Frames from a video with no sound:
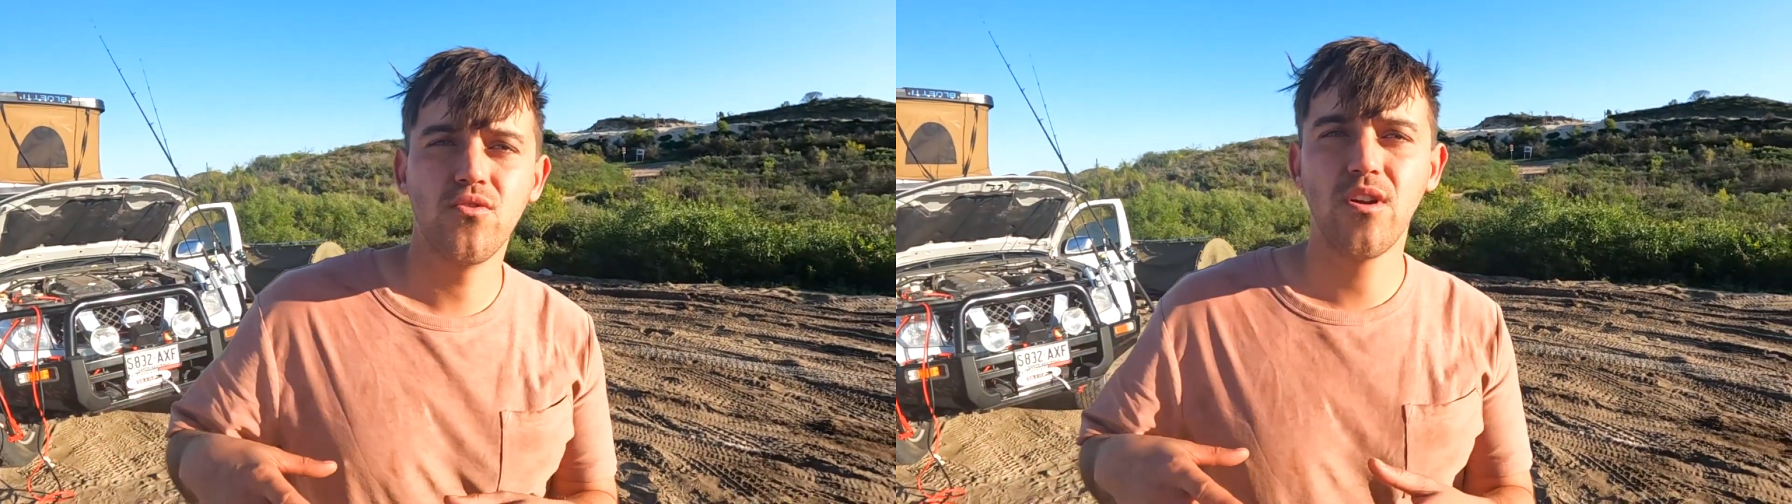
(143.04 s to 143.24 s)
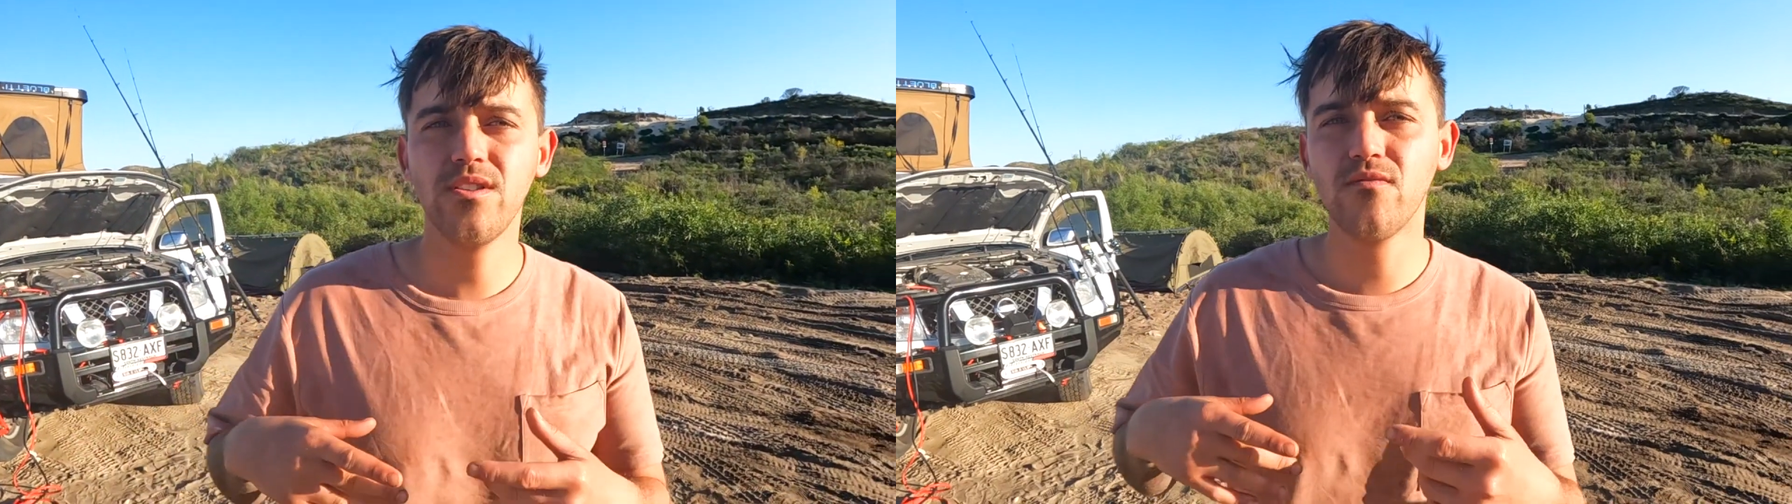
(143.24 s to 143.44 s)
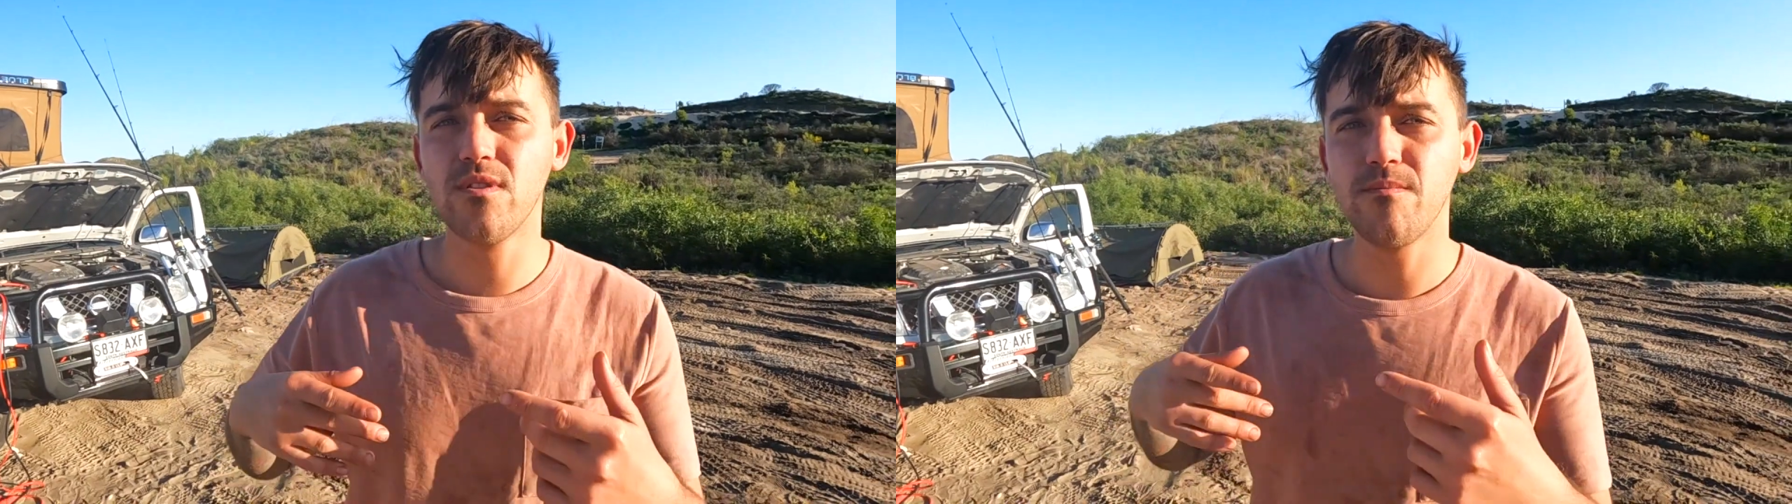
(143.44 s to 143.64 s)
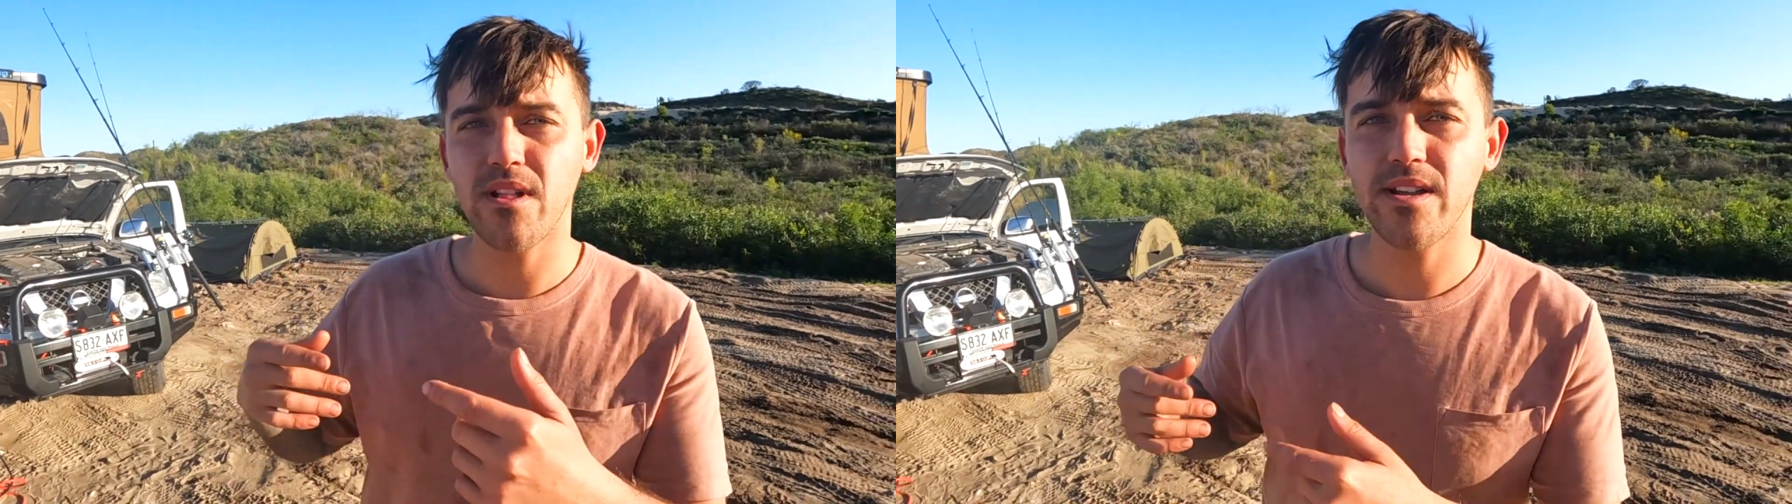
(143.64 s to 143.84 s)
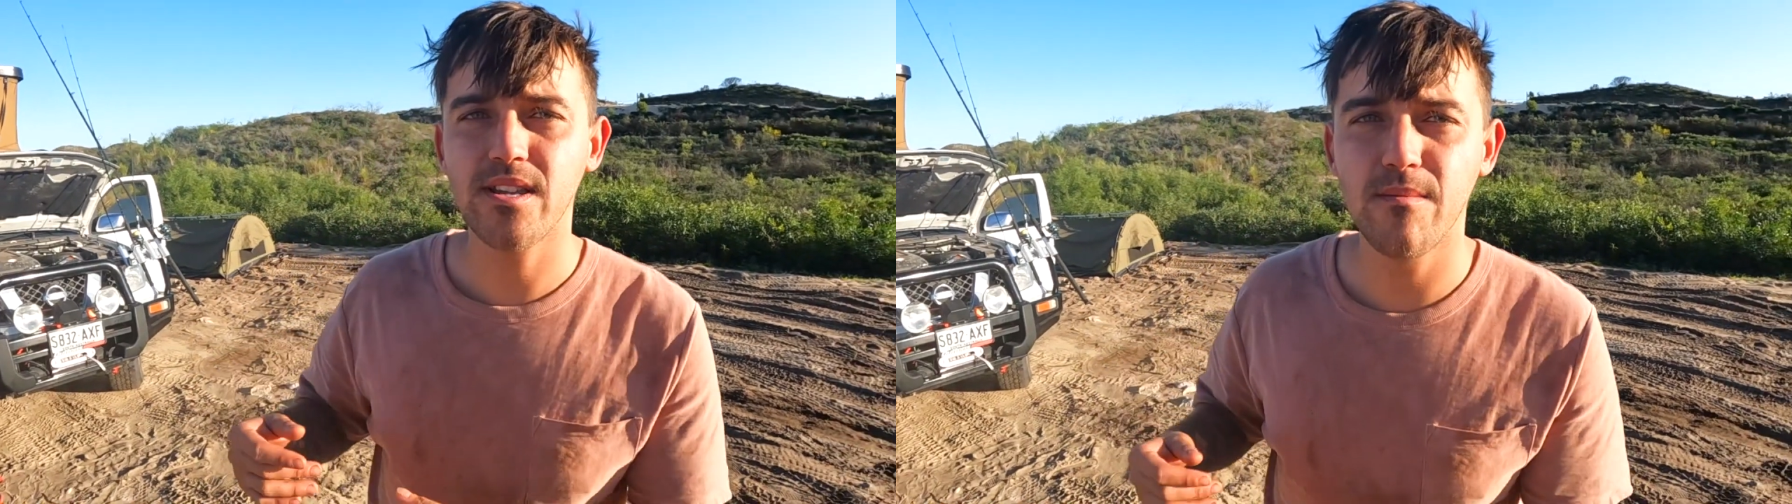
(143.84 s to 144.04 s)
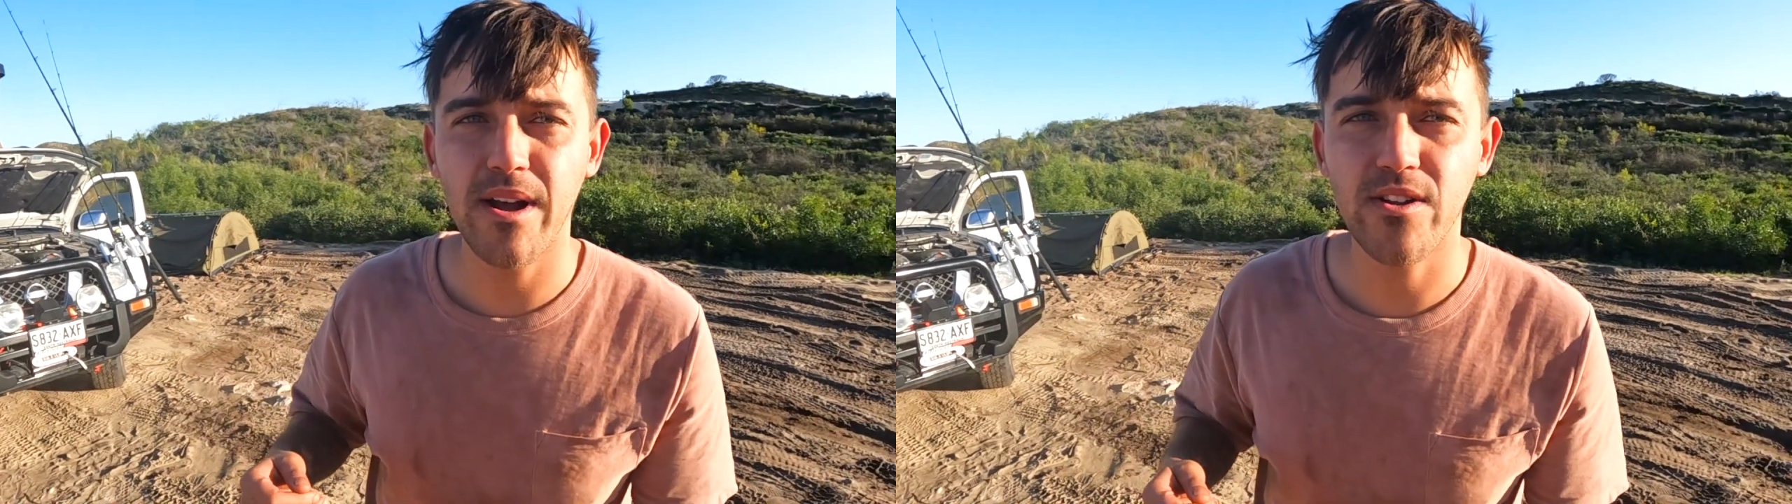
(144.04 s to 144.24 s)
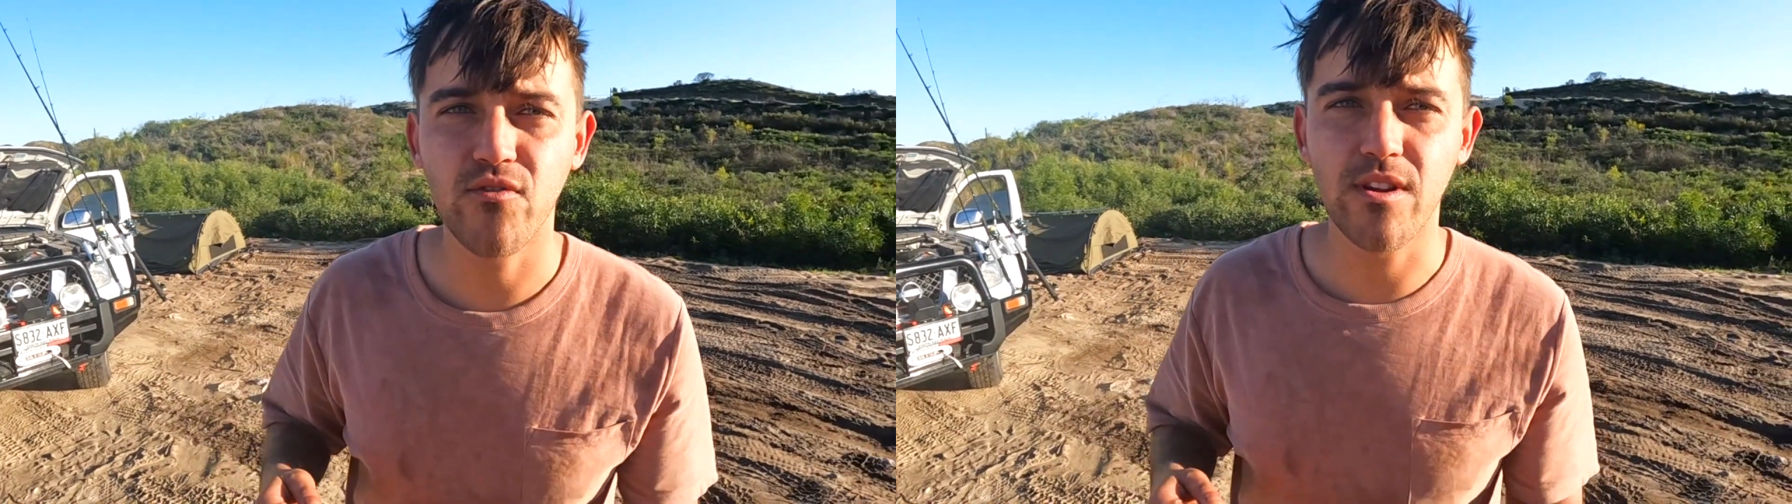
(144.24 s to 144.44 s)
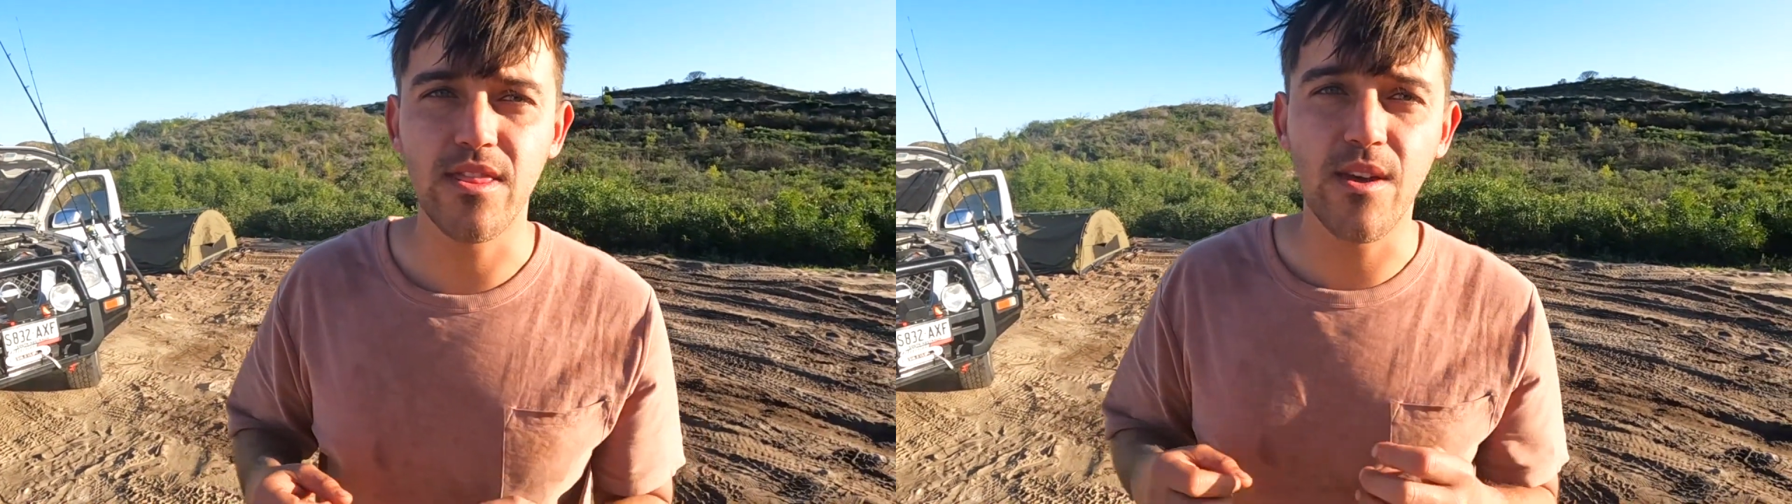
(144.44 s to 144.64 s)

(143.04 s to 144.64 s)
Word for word: tried to replace a battery and